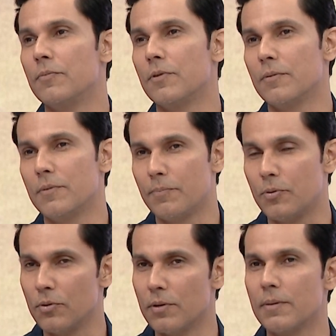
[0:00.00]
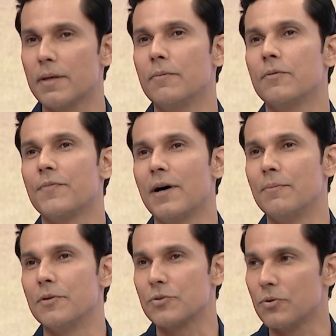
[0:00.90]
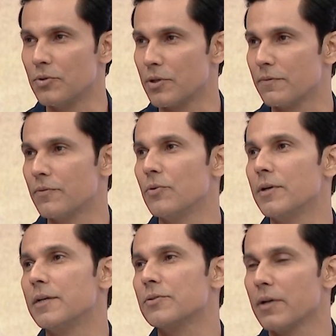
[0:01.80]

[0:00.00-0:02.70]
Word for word: the, the poor farmers could not afford it.